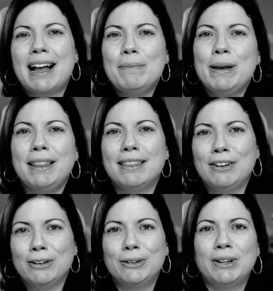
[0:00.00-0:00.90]
I beat the
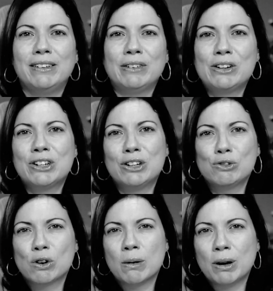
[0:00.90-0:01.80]
neurodivergent
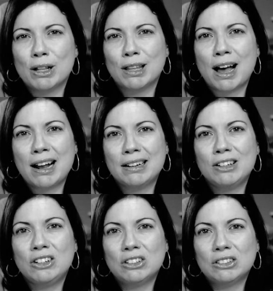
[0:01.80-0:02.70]
drum a lot.
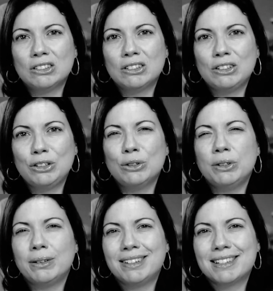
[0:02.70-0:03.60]
You'll
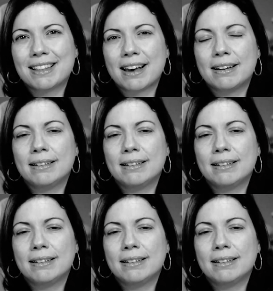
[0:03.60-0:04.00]
notice that.